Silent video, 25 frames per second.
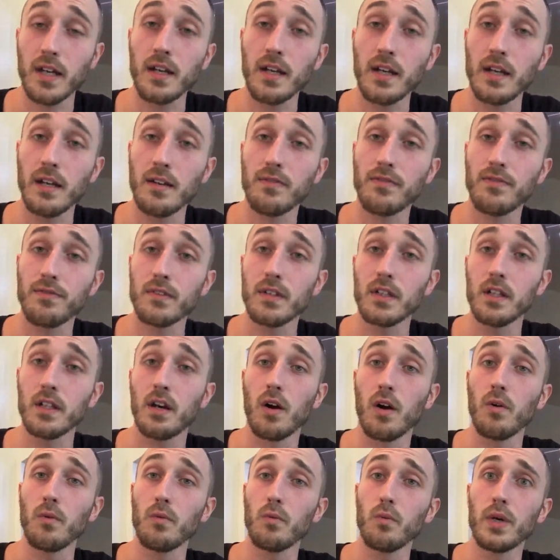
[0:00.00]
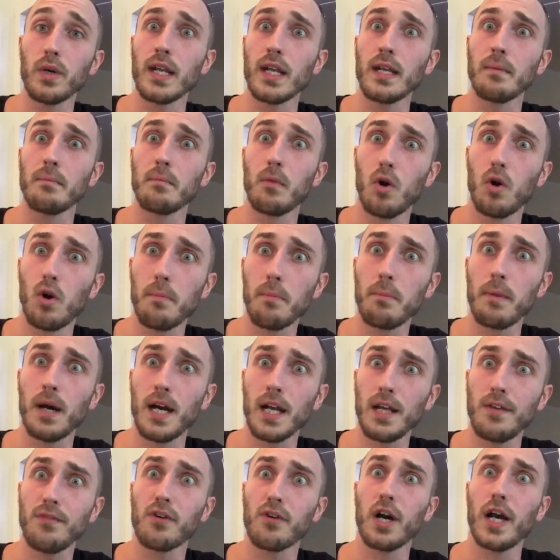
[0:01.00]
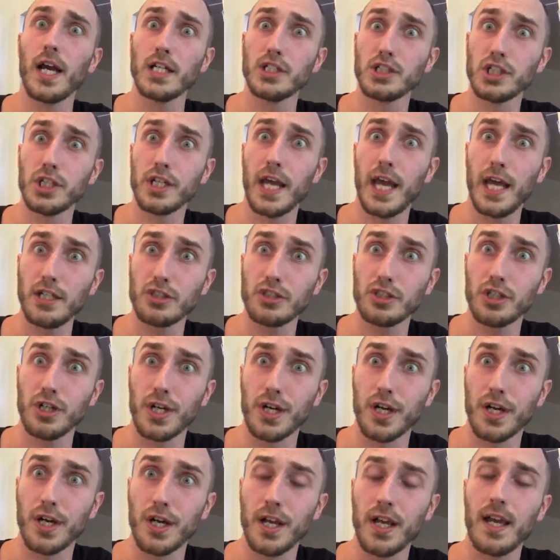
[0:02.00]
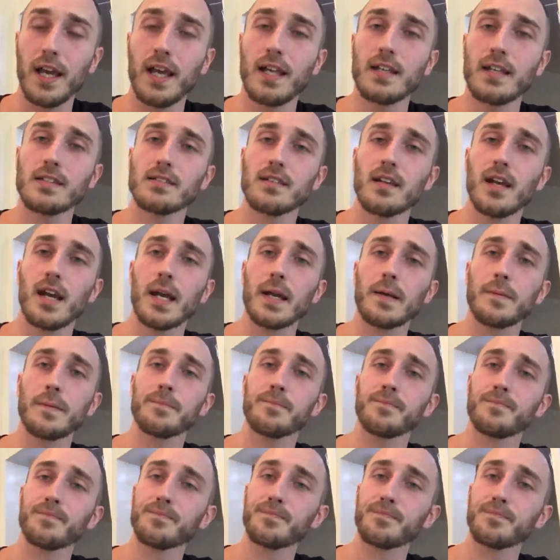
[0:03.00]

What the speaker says: If, we need more money for education, and it's like,